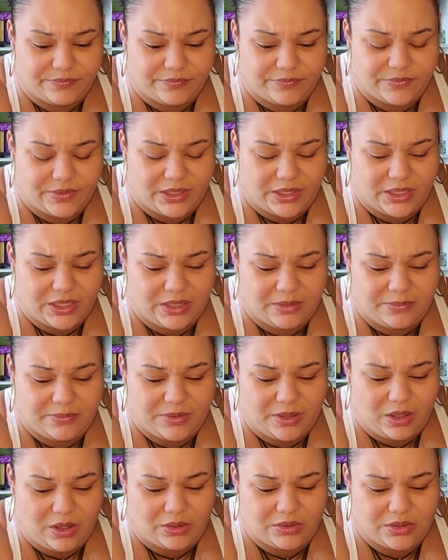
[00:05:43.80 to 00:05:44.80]
that it could be
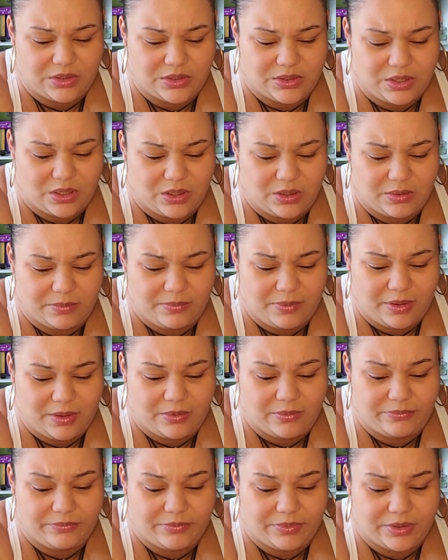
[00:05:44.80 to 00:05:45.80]
hard to talk about,
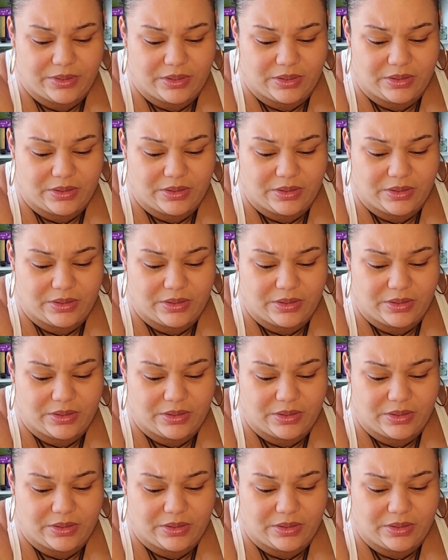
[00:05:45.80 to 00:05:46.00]
but